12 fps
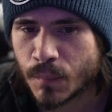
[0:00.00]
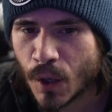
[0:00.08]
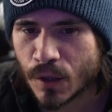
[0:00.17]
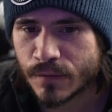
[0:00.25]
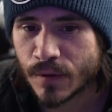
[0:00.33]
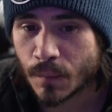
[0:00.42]

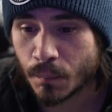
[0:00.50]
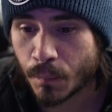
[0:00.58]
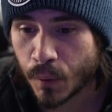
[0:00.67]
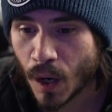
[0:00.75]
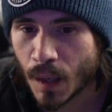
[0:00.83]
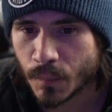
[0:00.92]
part of the
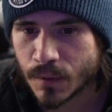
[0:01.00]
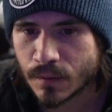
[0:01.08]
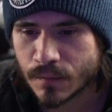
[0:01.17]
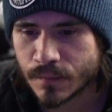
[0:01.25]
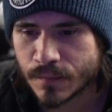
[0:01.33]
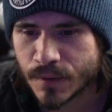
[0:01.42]

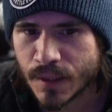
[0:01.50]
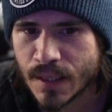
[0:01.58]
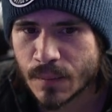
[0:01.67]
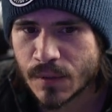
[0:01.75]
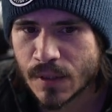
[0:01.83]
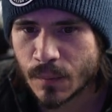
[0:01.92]
prompt to
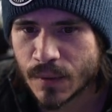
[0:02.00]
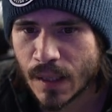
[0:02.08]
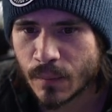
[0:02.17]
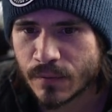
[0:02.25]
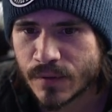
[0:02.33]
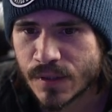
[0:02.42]
keep some
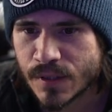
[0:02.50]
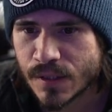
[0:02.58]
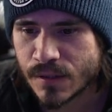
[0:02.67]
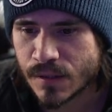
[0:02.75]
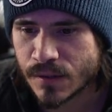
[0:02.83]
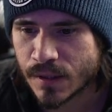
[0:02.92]
type of
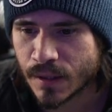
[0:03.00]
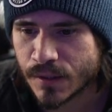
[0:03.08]
consistency.